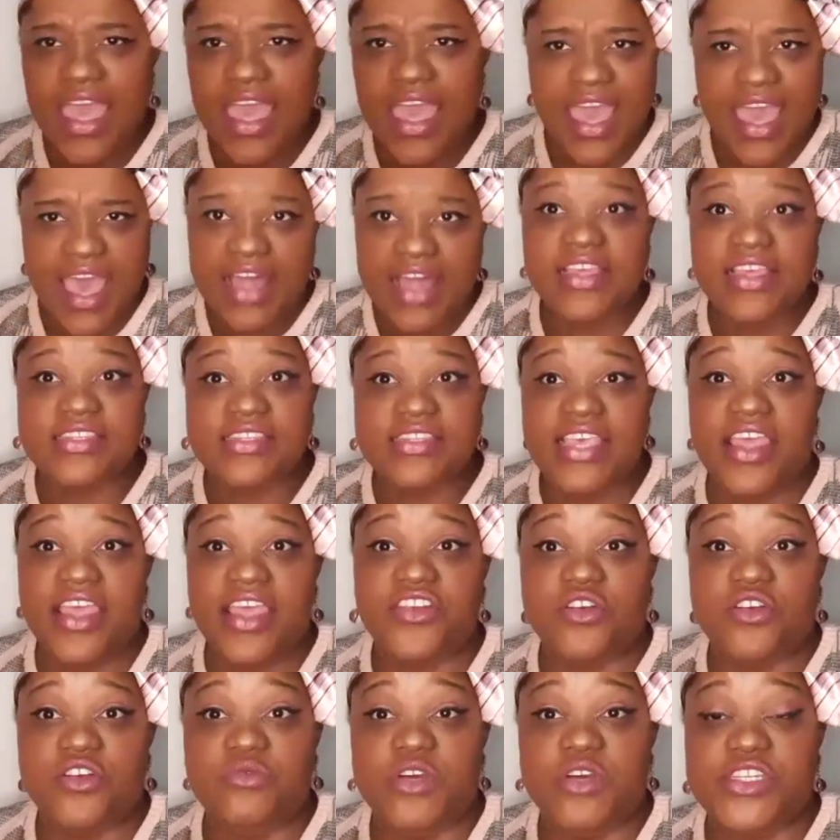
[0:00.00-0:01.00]

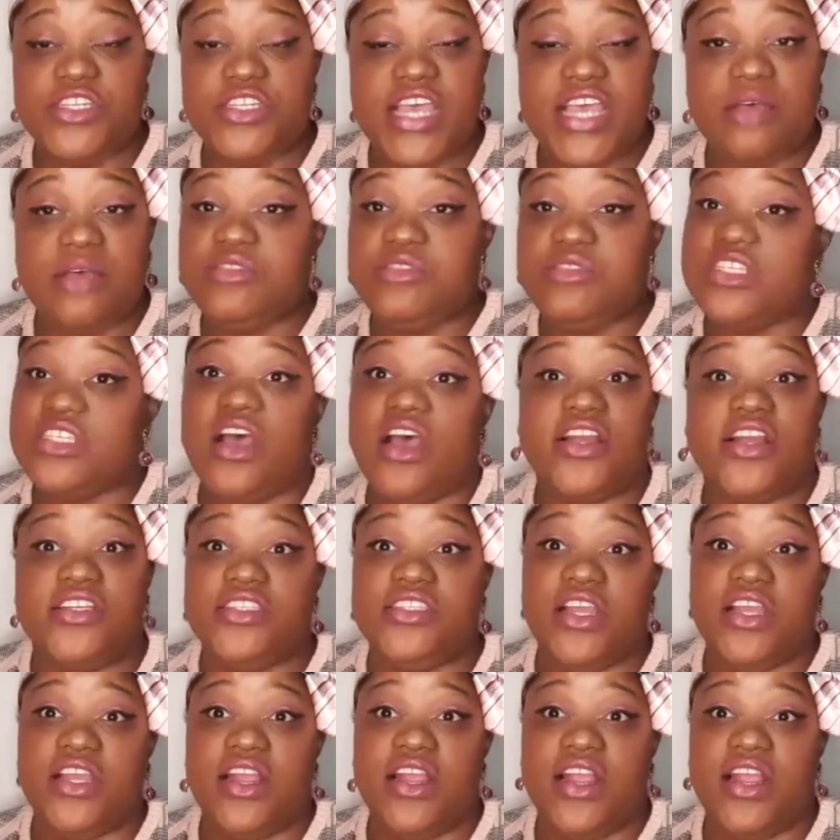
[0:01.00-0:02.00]
Alexander, which I'm sorry,
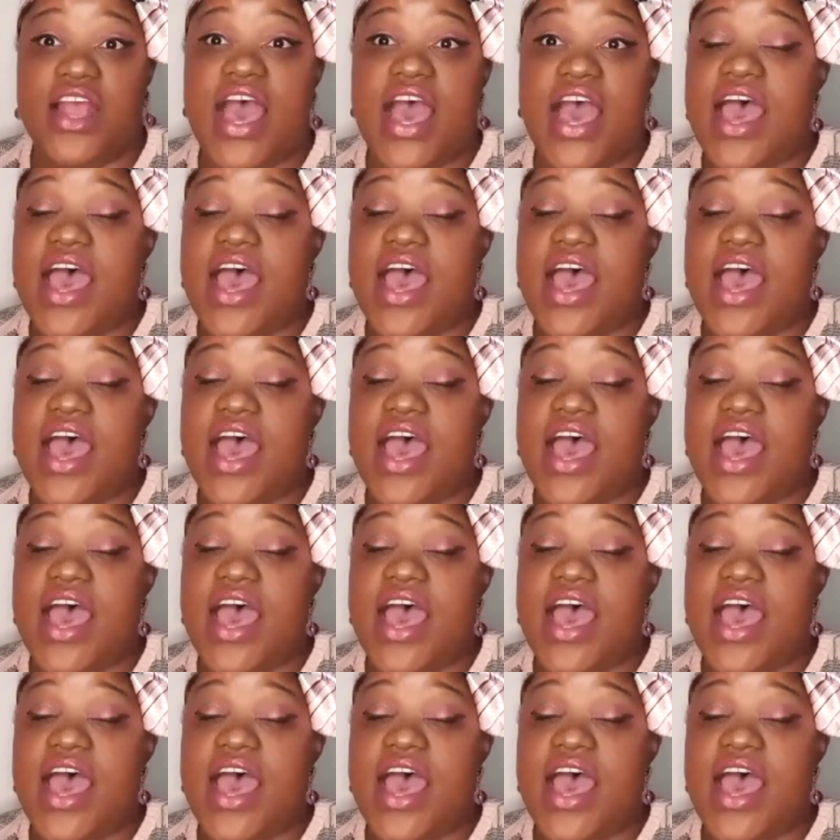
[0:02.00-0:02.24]
sir.